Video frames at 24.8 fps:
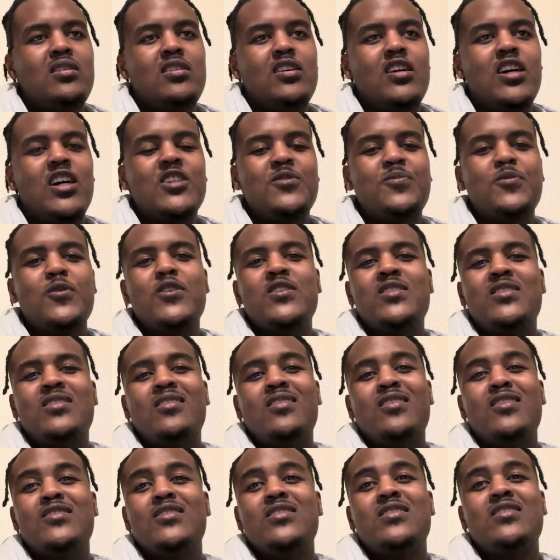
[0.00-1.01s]
I've spoken to
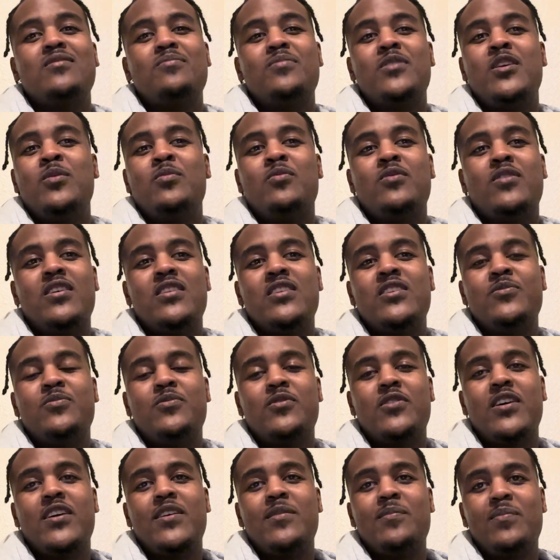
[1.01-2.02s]
hundreds of people at this
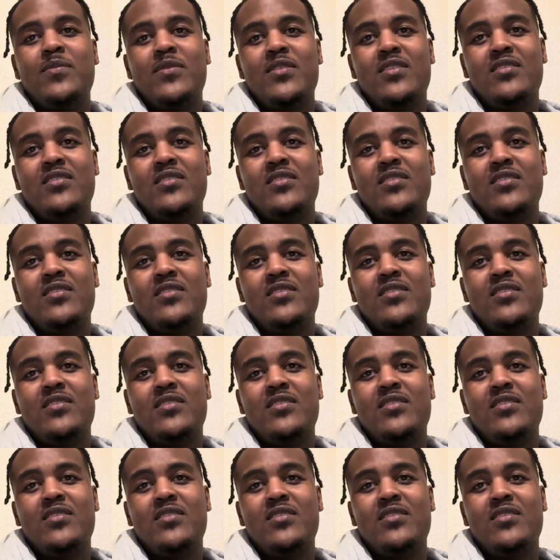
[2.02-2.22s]
point,